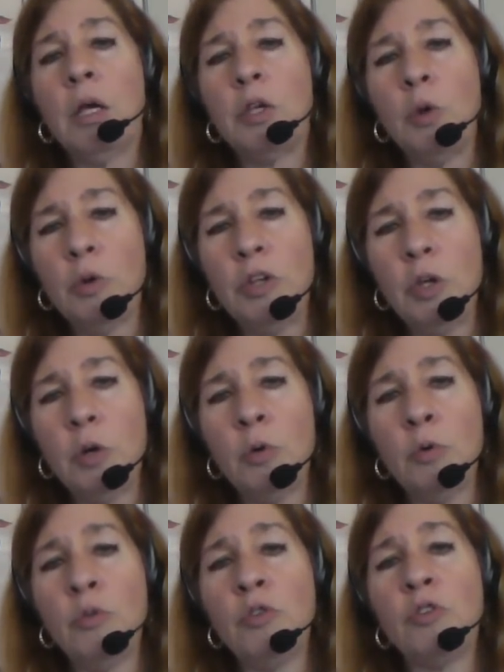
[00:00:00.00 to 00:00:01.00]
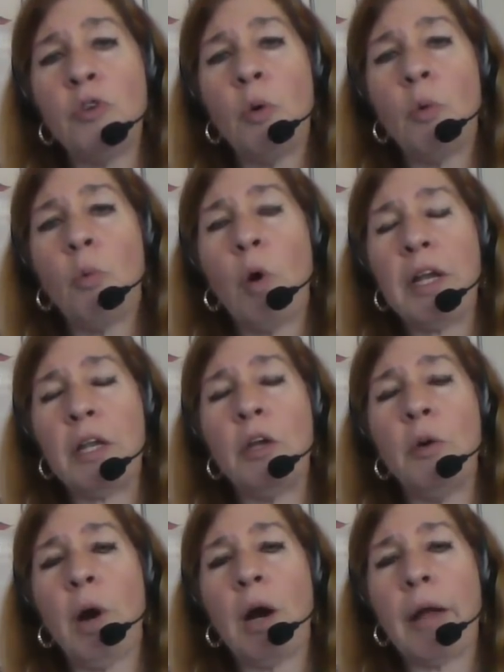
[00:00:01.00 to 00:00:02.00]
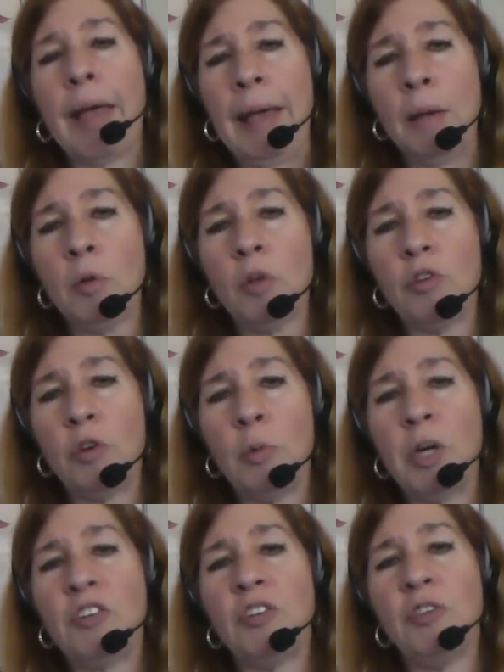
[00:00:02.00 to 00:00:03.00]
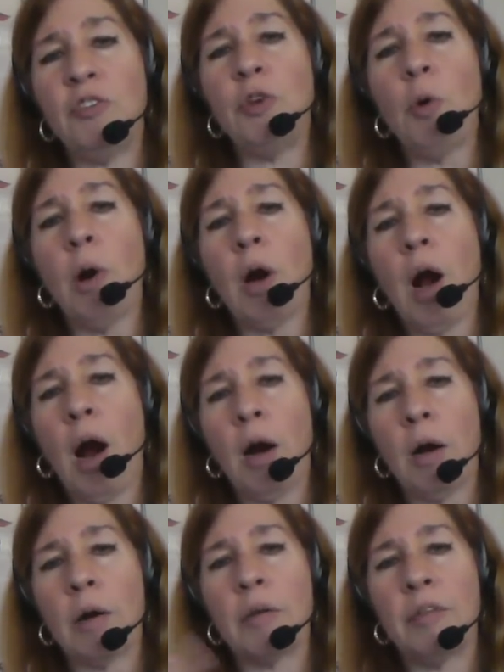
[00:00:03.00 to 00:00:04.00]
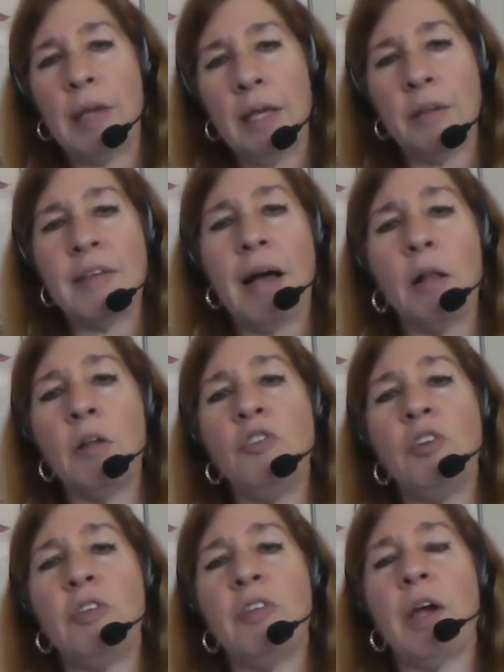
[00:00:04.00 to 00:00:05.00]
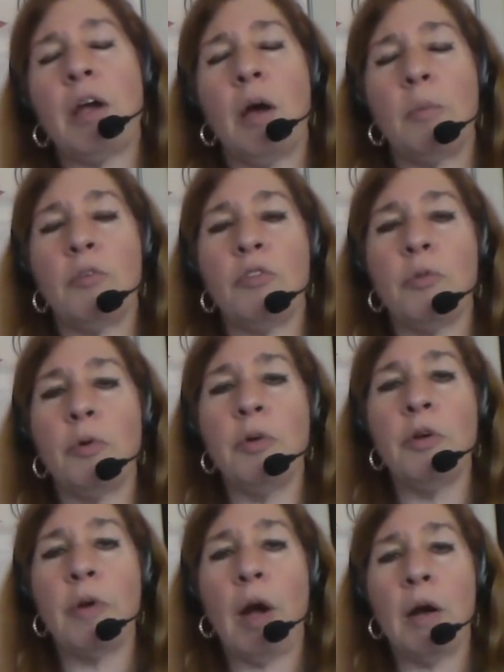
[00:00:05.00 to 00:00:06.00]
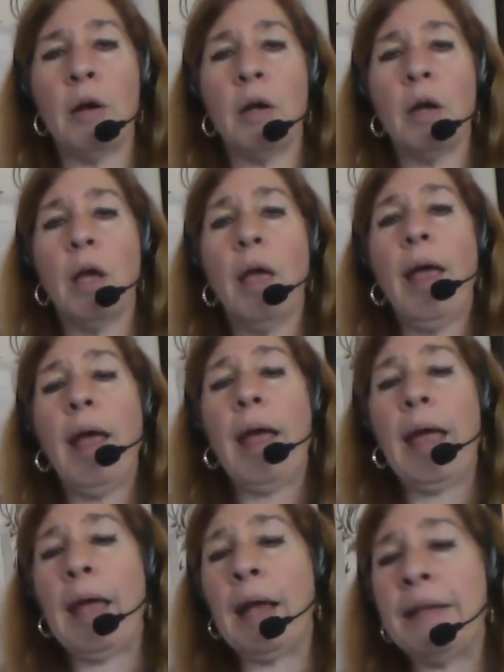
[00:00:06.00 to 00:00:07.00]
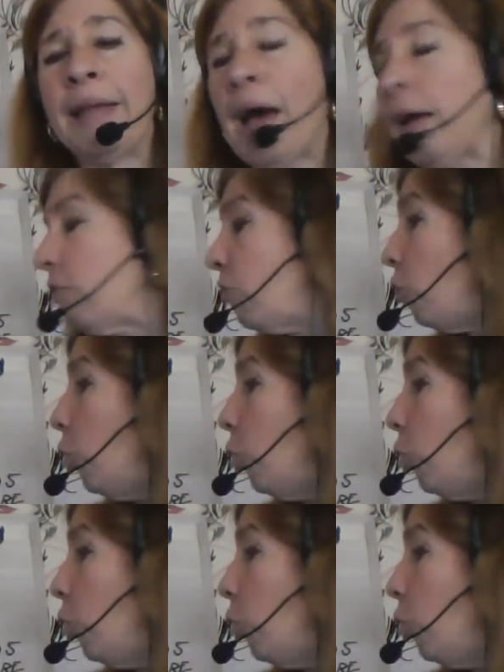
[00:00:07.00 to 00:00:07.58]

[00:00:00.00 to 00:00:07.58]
you use what you are able to, which is your heart, the intelligence that comes through your heart. And yes,